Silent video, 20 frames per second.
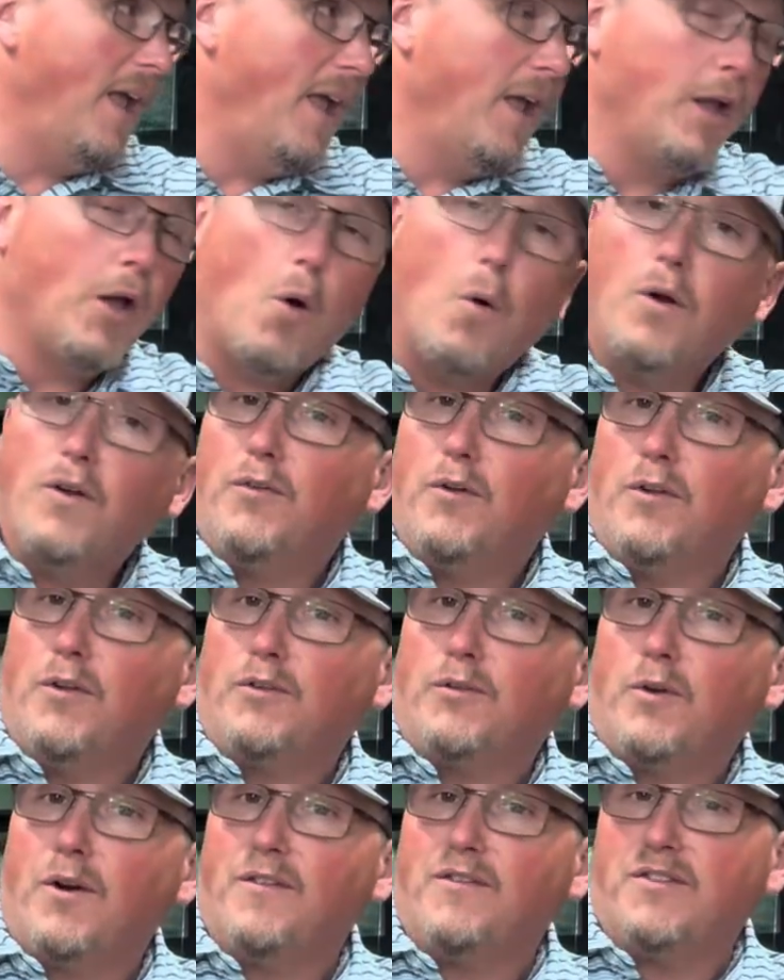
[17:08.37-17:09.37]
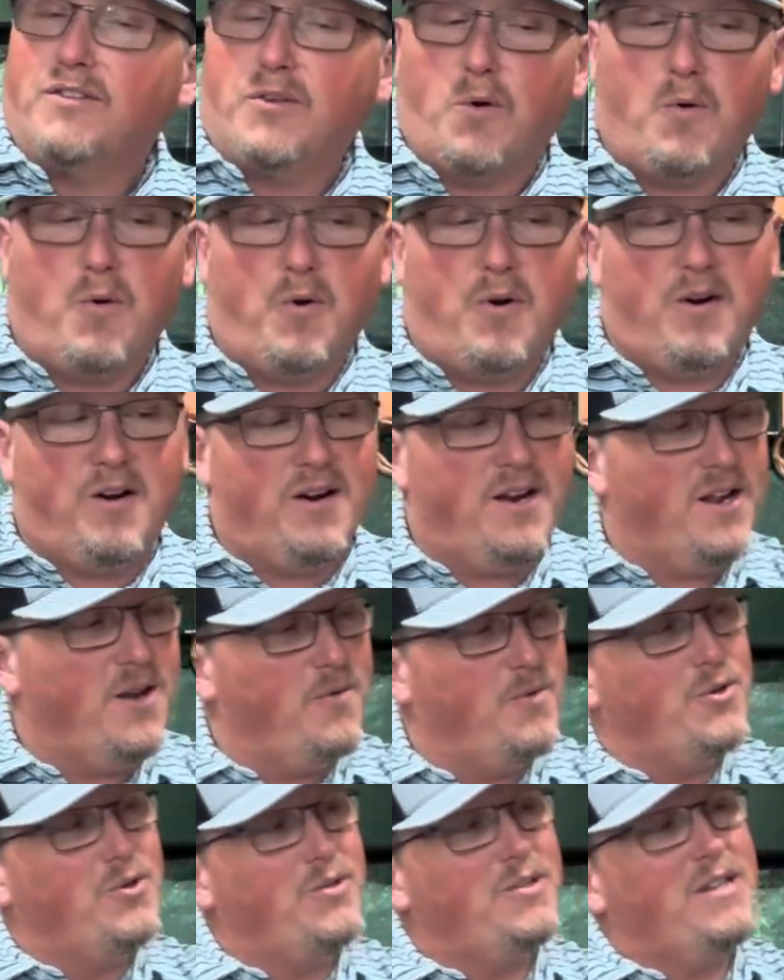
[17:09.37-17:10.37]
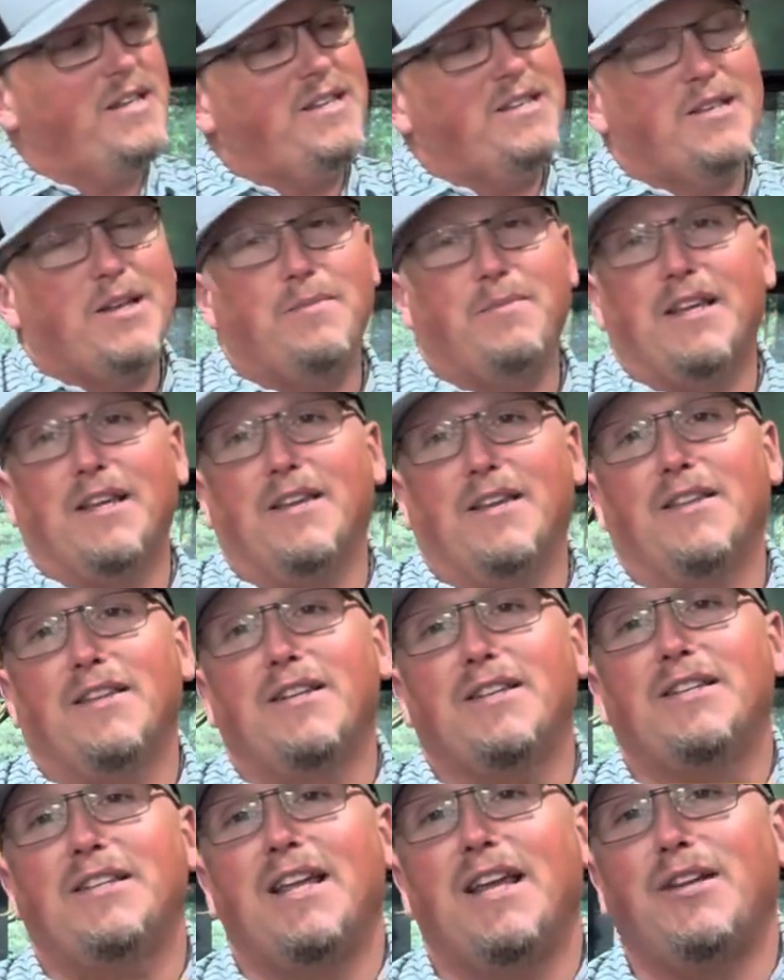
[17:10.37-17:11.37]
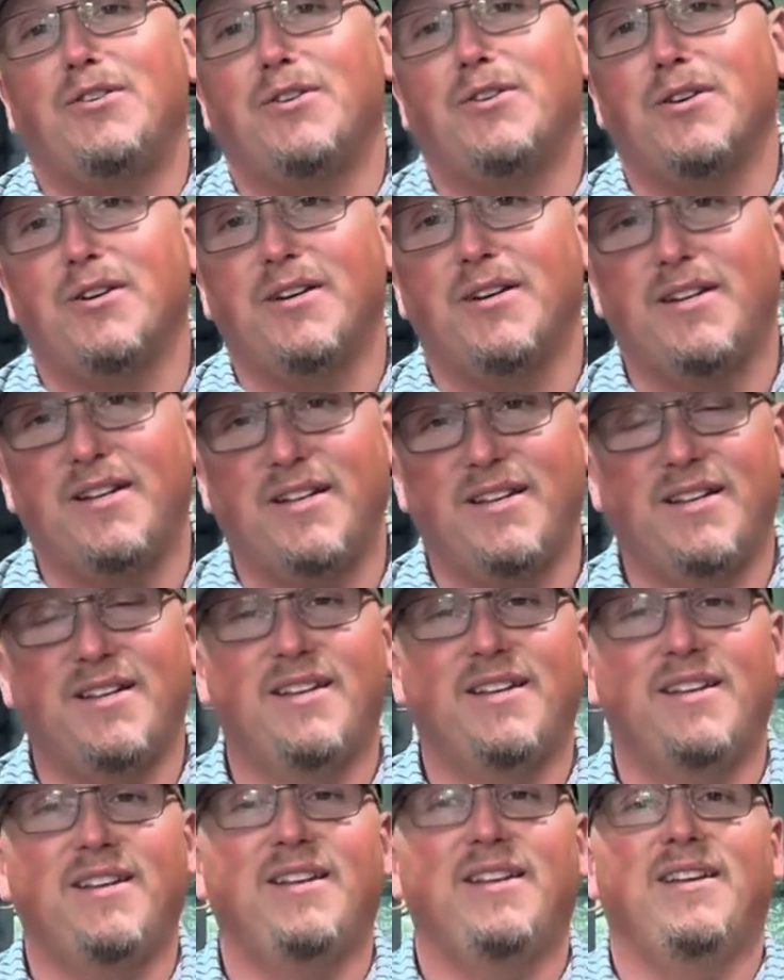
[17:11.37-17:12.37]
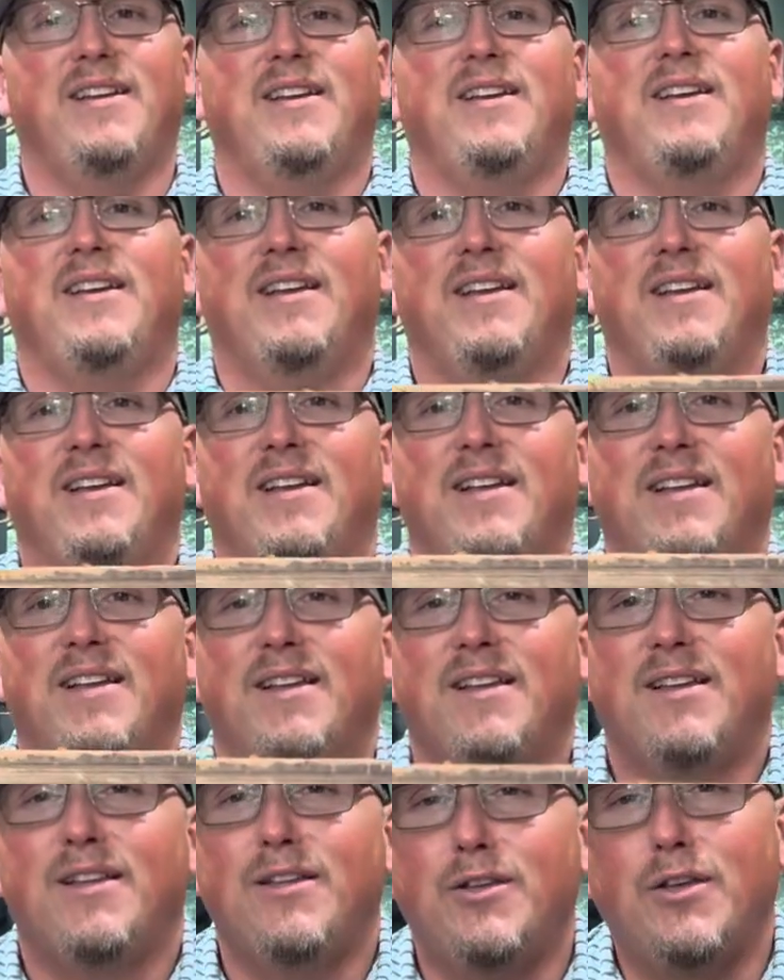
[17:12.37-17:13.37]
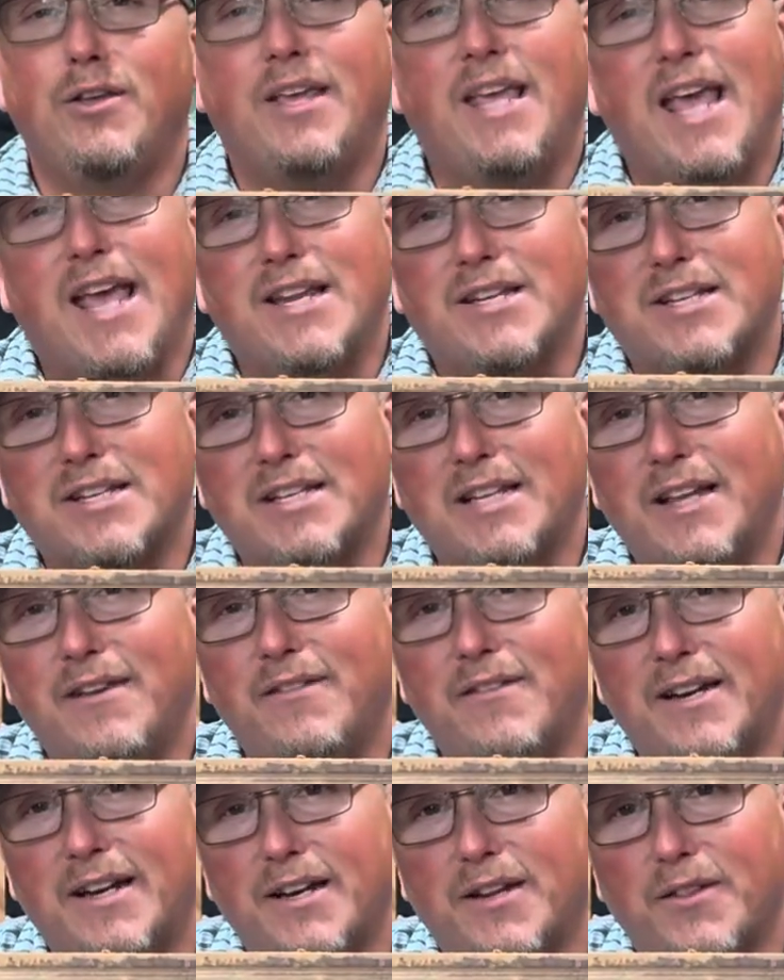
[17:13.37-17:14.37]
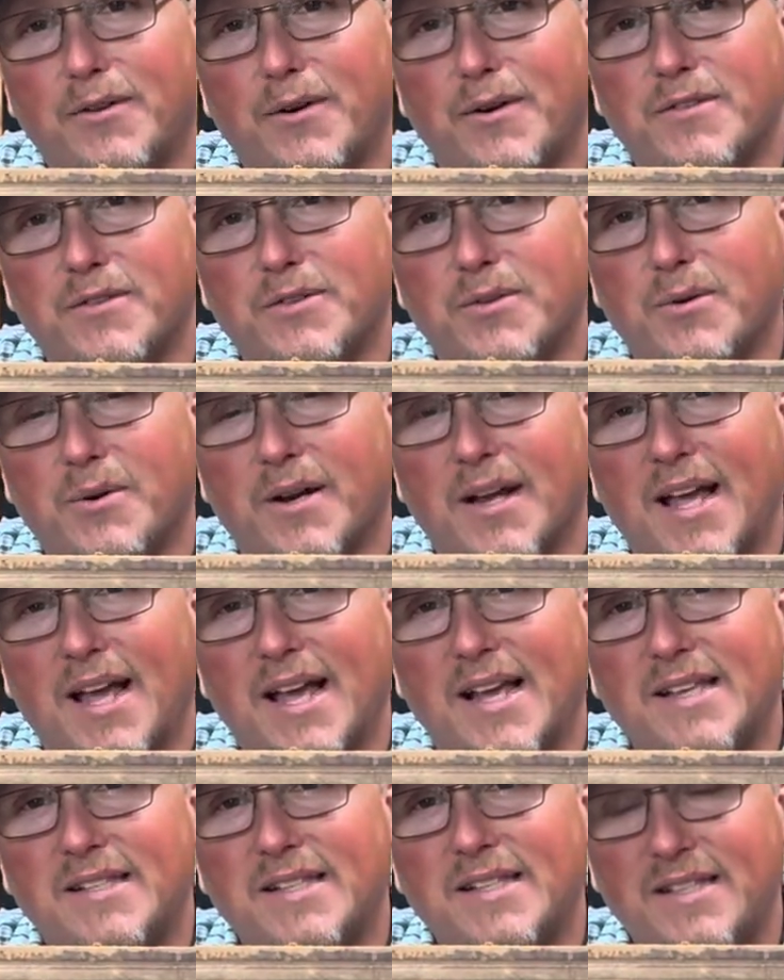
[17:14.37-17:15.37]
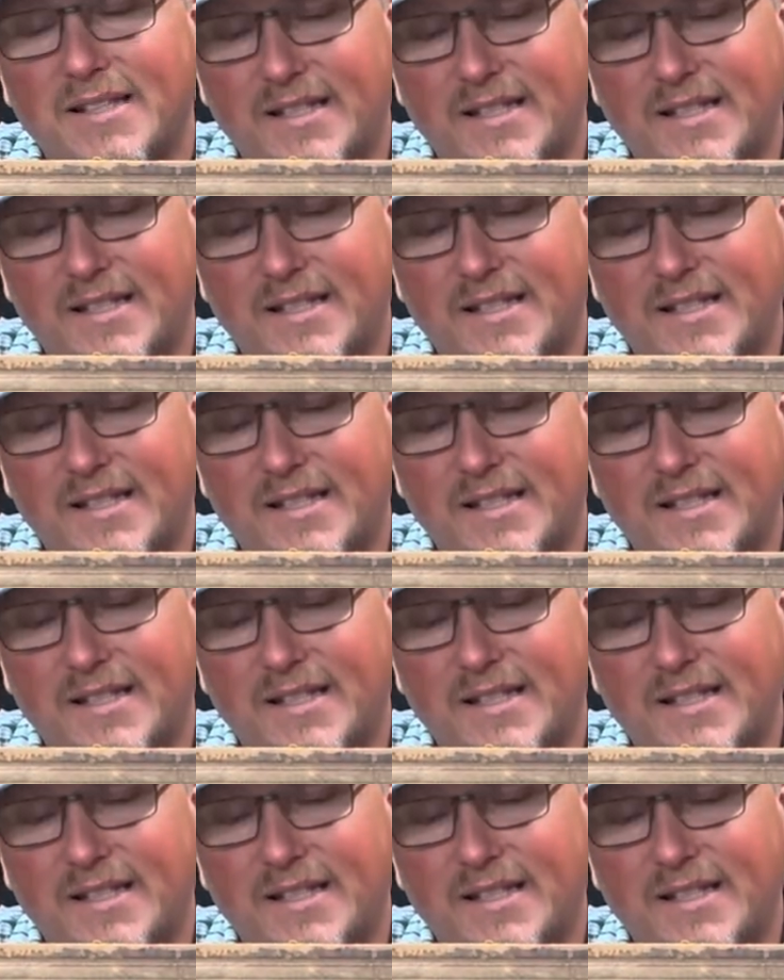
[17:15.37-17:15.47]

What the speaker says: going to a thrift store, when you see something of this nature, you can't just leave it in a thrift store, guys.